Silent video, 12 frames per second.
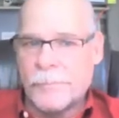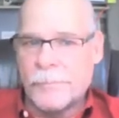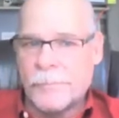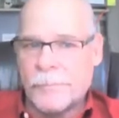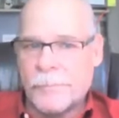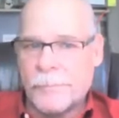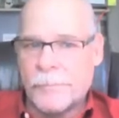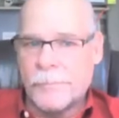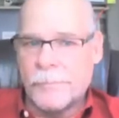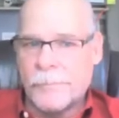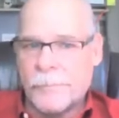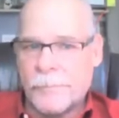
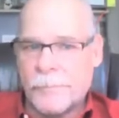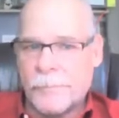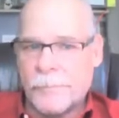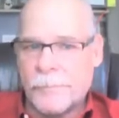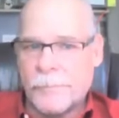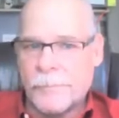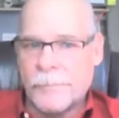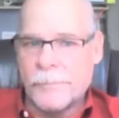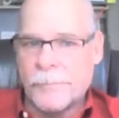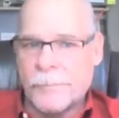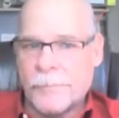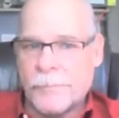
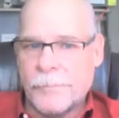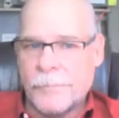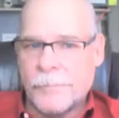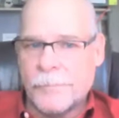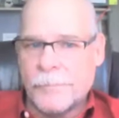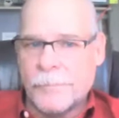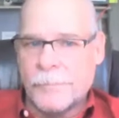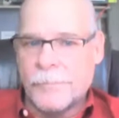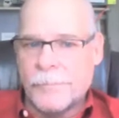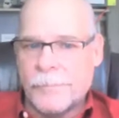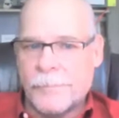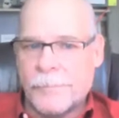
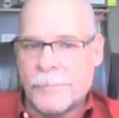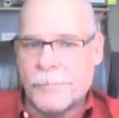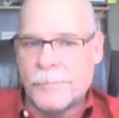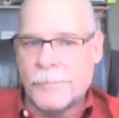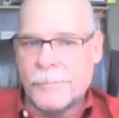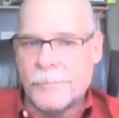[no speech]